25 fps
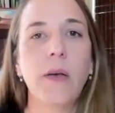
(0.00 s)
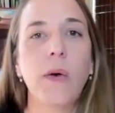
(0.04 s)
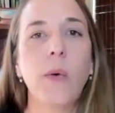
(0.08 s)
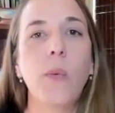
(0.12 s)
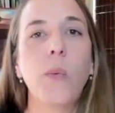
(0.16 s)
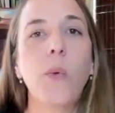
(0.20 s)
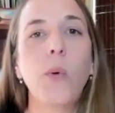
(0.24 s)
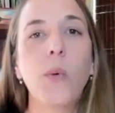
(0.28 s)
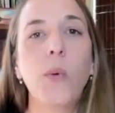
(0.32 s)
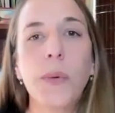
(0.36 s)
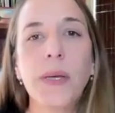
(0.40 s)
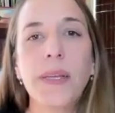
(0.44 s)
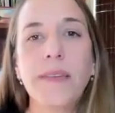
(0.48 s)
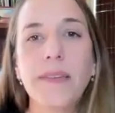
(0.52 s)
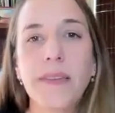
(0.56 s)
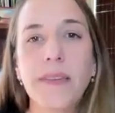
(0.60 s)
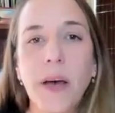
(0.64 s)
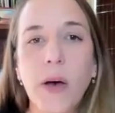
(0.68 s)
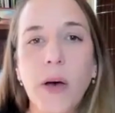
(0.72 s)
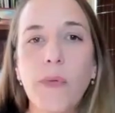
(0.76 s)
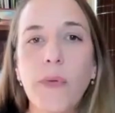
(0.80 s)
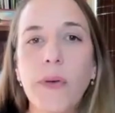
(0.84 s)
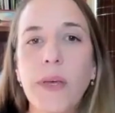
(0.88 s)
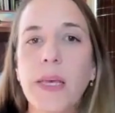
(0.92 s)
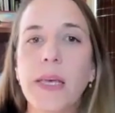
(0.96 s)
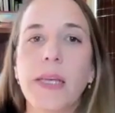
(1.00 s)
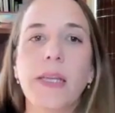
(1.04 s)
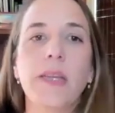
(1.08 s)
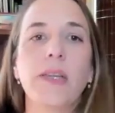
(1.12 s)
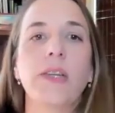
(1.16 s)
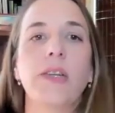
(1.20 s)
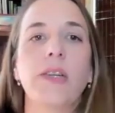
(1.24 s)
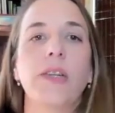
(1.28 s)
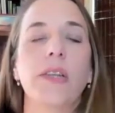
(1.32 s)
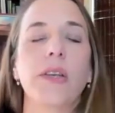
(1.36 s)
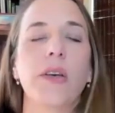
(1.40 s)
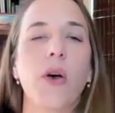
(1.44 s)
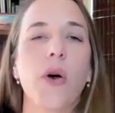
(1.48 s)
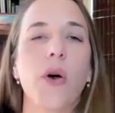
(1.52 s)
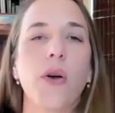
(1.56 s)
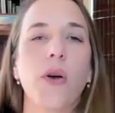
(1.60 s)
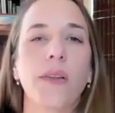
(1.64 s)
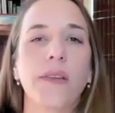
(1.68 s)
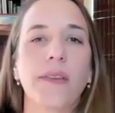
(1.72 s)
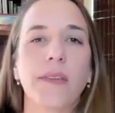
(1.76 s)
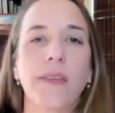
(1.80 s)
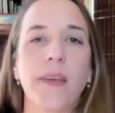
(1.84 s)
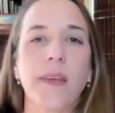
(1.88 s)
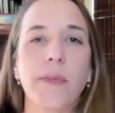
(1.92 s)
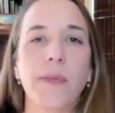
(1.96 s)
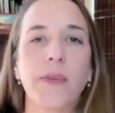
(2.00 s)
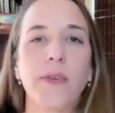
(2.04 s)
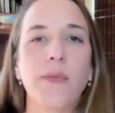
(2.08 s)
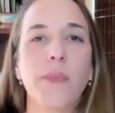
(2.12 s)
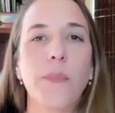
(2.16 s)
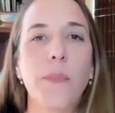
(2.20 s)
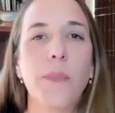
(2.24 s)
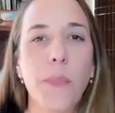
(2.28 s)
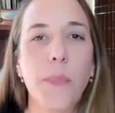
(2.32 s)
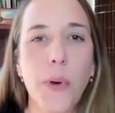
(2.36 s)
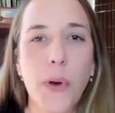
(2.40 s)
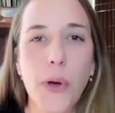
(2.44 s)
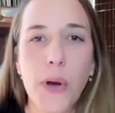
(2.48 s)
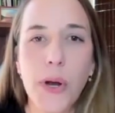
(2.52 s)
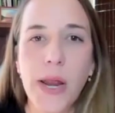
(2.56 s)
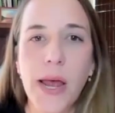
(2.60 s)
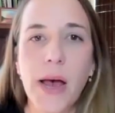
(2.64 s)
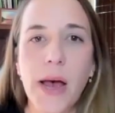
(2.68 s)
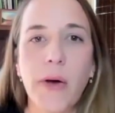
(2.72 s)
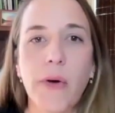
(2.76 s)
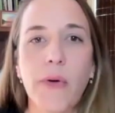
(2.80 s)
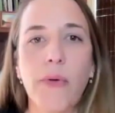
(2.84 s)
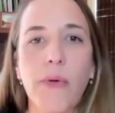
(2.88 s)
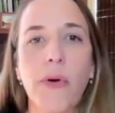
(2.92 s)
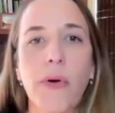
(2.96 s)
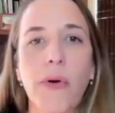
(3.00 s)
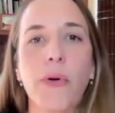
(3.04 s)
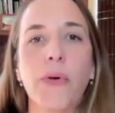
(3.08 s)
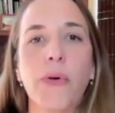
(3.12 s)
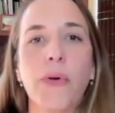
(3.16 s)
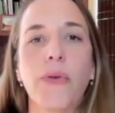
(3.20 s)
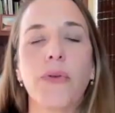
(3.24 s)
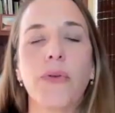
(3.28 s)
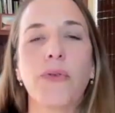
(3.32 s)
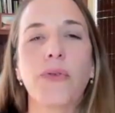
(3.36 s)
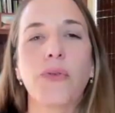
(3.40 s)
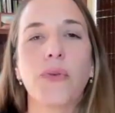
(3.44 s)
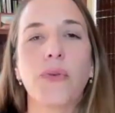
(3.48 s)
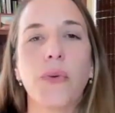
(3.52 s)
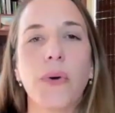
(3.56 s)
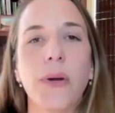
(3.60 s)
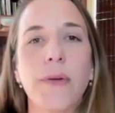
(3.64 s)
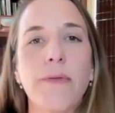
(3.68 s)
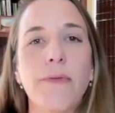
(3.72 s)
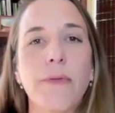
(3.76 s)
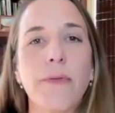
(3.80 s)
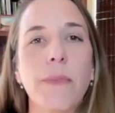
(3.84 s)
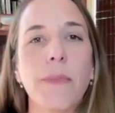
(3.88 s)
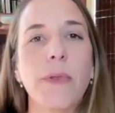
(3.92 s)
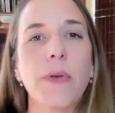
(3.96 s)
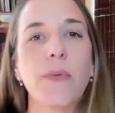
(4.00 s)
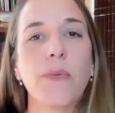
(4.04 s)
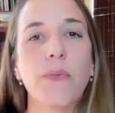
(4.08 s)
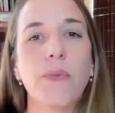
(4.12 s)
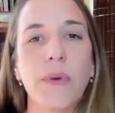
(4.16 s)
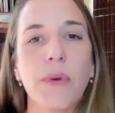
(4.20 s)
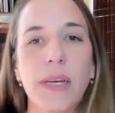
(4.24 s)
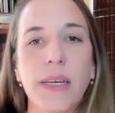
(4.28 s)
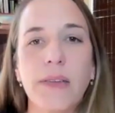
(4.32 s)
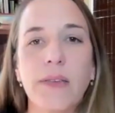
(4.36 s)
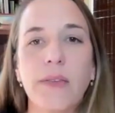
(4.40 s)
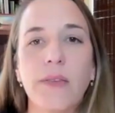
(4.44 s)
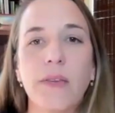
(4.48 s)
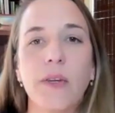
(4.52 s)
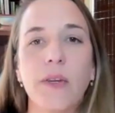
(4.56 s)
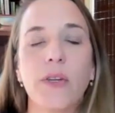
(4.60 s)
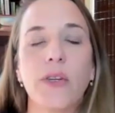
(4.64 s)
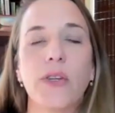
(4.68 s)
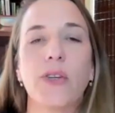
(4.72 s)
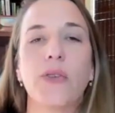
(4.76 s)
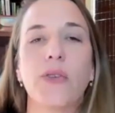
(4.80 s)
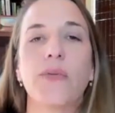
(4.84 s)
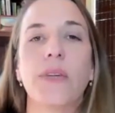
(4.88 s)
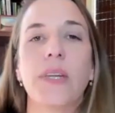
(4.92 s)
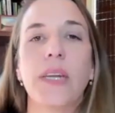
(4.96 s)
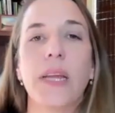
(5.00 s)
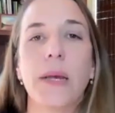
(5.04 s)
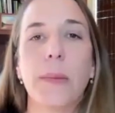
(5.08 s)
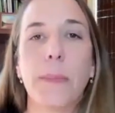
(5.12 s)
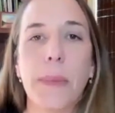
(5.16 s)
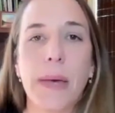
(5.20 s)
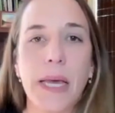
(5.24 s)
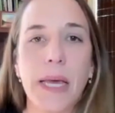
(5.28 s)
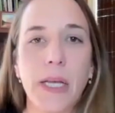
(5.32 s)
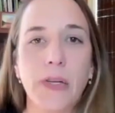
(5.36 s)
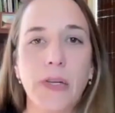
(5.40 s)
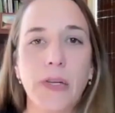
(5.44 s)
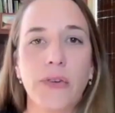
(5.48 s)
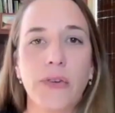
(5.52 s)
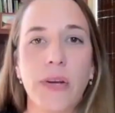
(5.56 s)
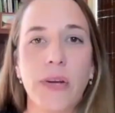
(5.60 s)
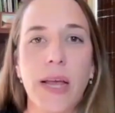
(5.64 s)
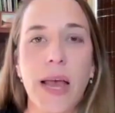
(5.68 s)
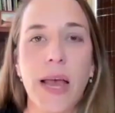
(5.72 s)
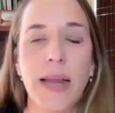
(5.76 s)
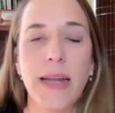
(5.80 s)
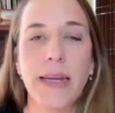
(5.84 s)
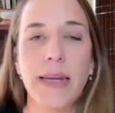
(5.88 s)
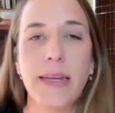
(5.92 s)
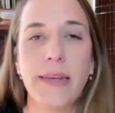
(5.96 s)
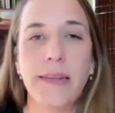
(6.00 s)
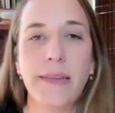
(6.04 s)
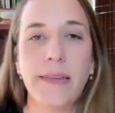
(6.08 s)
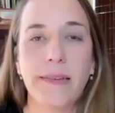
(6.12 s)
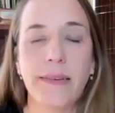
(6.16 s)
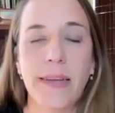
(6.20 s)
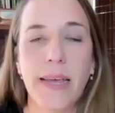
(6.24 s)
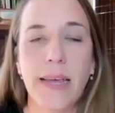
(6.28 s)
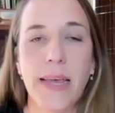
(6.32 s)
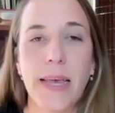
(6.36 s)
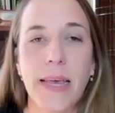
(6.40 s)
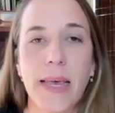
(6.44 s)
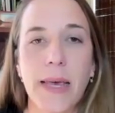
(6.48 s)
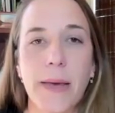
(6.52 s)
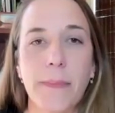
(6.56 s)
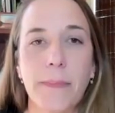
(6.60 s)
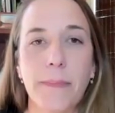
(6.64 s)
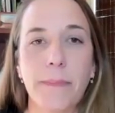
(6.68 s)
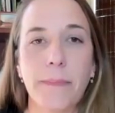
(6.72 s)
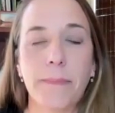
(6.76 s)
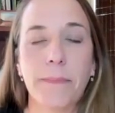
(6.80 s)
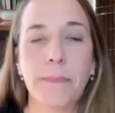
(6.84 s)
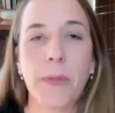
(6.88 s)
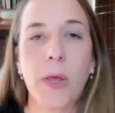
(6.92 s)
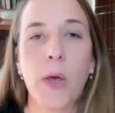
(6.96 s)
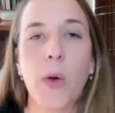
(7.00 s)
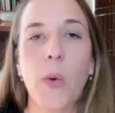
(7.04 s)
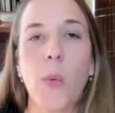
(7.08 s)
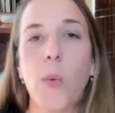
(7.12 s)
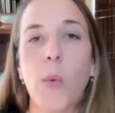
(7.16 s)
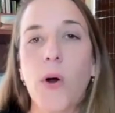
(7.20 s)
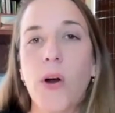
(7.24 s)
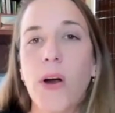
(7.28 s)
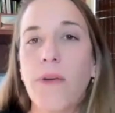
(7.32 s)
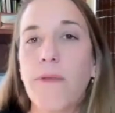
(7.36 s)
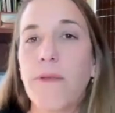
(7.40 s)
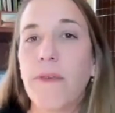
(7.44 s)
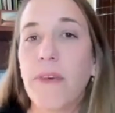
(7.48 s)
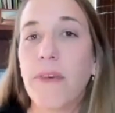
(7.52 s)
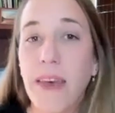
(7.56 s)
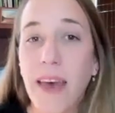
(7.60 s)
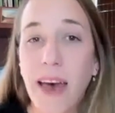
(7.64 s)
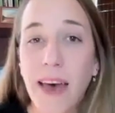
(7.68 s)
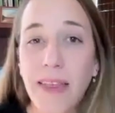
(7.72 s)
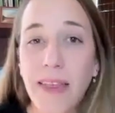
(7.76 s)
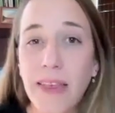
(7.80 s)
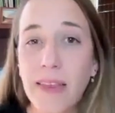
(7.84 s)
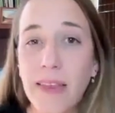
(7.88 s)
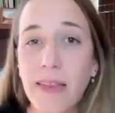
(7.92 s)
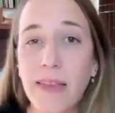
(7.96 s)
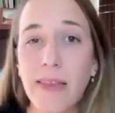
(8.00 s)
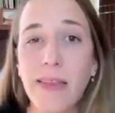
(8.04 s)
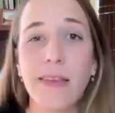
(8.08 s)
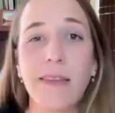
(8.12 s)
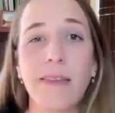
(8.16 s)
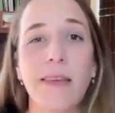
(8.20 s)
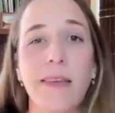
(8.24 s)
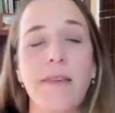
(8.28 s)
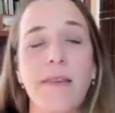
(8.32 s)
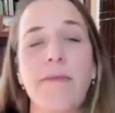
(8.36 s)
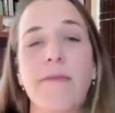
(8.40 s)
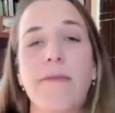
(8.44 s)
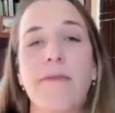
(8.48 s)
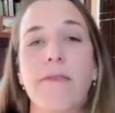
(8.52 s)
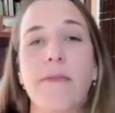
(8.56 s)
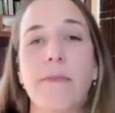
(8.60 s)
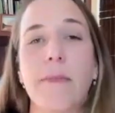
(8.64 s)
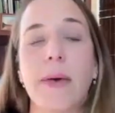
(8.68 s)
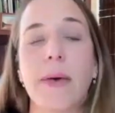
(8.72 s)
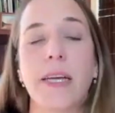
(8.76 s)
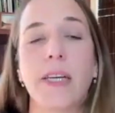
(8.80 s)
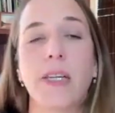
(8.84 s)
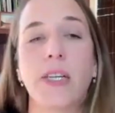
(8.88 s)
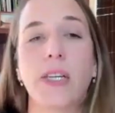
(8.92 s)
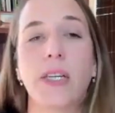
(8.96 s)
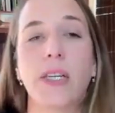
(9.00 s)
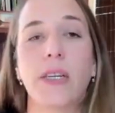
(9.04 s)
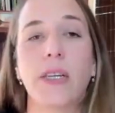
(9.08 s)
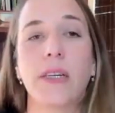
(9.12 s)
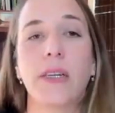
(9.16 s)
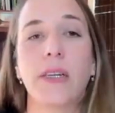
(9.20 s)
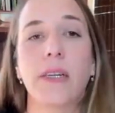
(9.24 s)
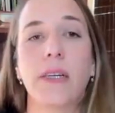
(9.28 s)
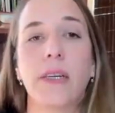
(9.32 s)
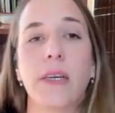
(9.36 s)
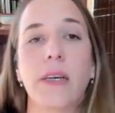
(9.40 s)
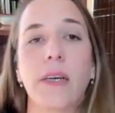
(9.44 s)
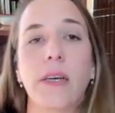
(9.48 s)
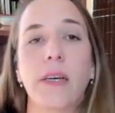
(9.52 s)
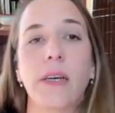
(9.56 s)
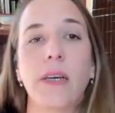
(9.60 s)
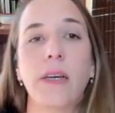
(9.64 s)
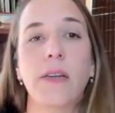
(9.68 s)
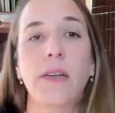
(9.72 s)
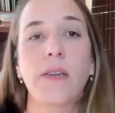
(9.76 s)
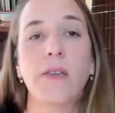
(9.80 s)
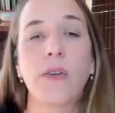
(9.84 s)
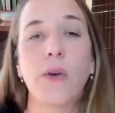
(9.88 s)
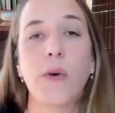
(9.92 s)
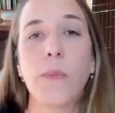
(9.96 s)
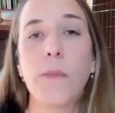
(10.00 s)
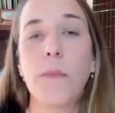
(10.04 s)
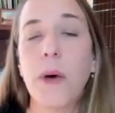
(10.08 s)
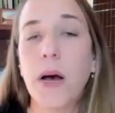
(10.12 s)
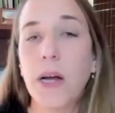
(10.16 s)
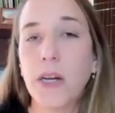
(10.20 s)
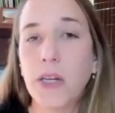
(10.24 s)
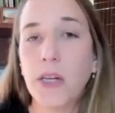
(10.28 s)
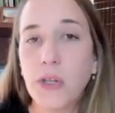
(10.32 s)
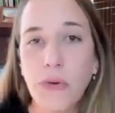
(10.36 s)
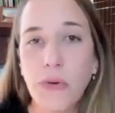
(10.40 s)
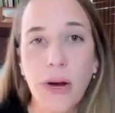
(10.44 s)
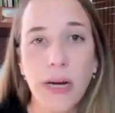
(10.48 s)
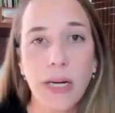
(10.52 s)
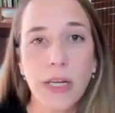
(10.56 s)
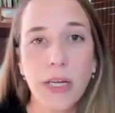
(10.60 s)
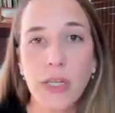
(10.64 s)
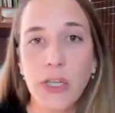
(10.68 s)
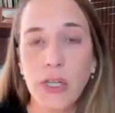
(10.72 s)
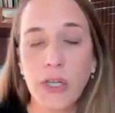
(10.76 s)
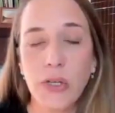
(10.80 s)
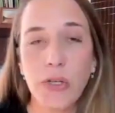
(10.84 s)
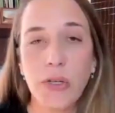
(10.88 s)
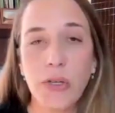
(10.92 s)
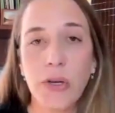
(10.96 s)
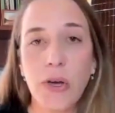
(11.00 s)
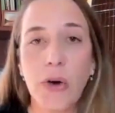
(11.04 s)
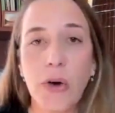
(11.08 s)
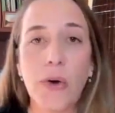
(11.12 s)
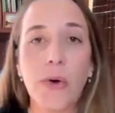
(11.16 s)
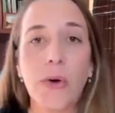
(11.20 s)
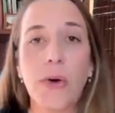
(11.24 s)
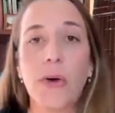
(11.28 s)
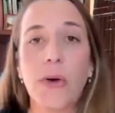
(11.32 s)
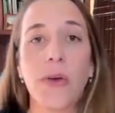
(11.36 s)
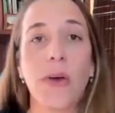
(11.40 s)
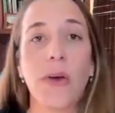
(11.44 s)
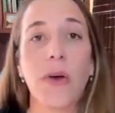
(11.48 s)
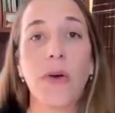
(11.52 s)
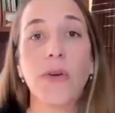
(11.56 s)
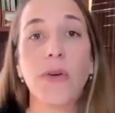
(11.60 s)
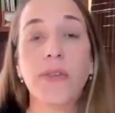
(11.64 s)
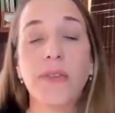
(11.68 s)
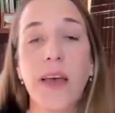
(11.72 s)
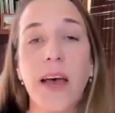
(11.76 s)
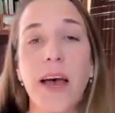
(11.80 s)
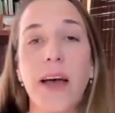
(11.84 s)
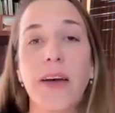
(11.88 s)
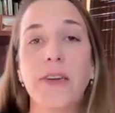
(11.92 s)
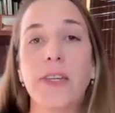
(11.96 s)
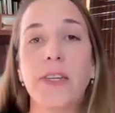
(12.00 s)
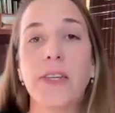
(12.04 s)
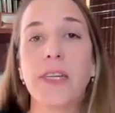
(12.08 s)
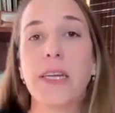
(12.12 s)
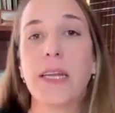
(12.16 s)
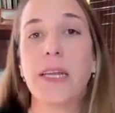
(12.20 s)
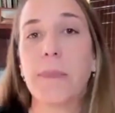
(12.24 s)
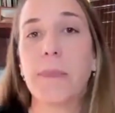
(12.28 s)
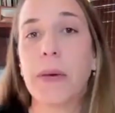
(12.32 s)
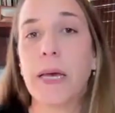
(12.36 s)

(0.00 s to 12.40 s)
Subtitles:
We'll be delving into the concept of burnout growth, drawing from the research of Nick Petrie and his team, where I've gathered this information. So much gratitude goes out to Nick